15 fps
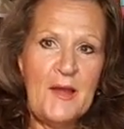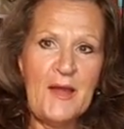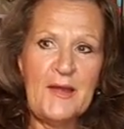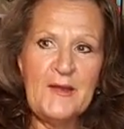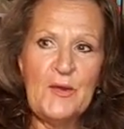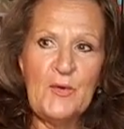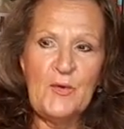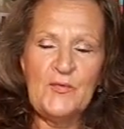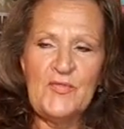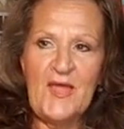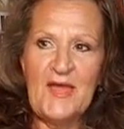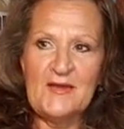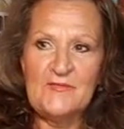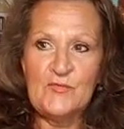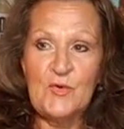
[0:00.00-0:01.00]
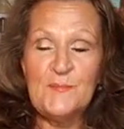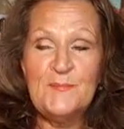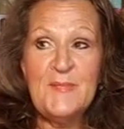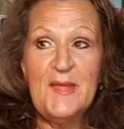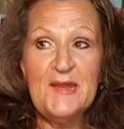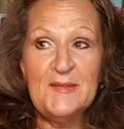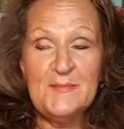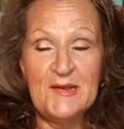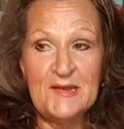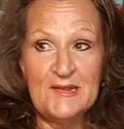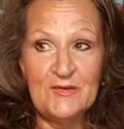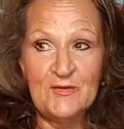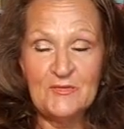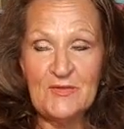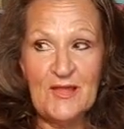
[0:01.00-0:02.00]
I know that for many, many
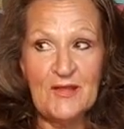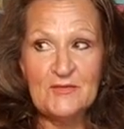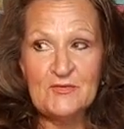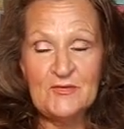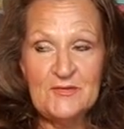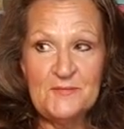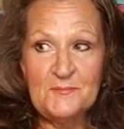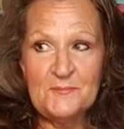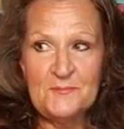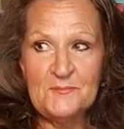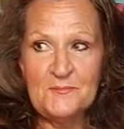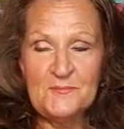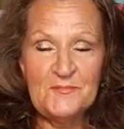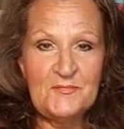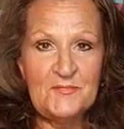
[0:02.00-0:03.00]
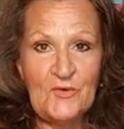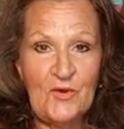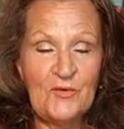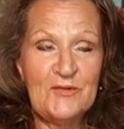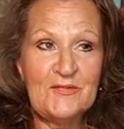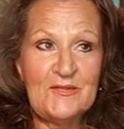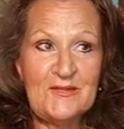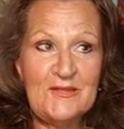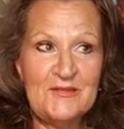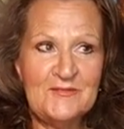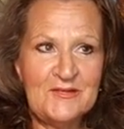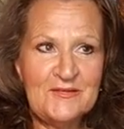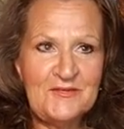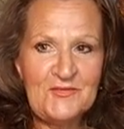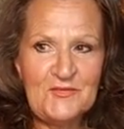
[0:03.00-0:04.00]
years, actually currently
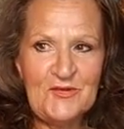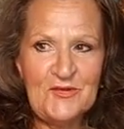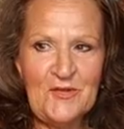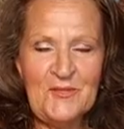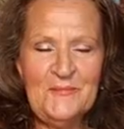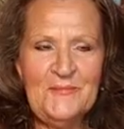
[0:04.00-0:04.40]
even still,